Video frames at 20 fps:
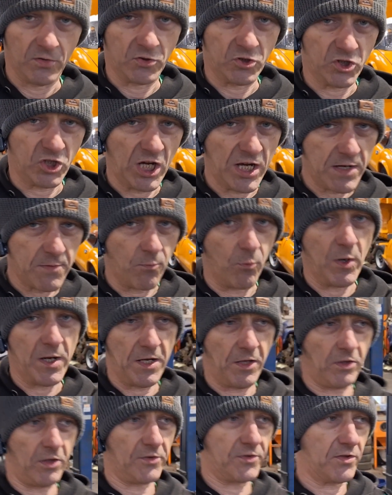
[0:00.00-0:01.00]
Cheap
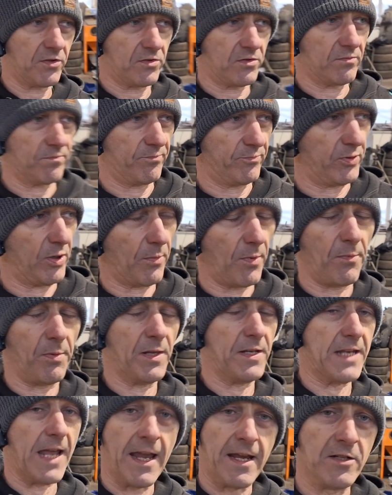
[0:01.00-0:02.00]
wheels,
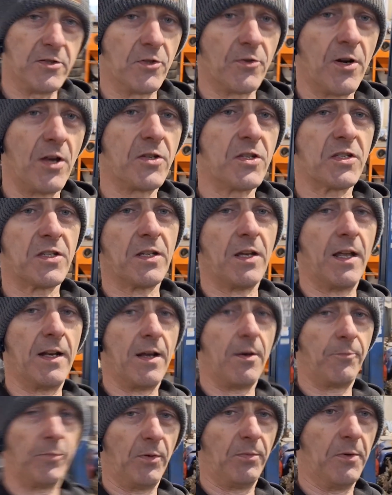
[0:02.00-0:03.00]
probably dangerous, and
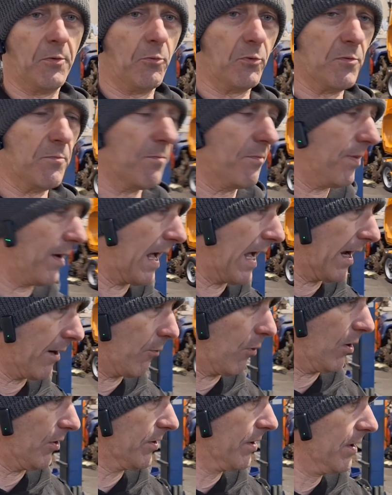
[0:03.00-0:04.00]
I probably wouldn't buy
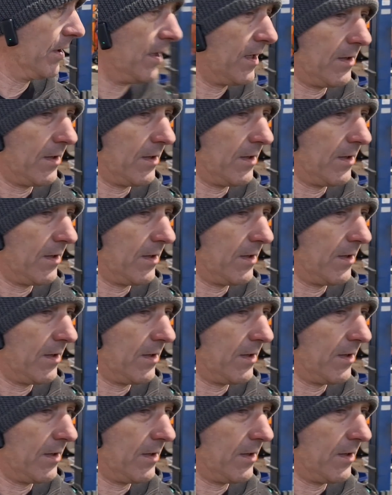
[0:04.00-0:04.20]
one.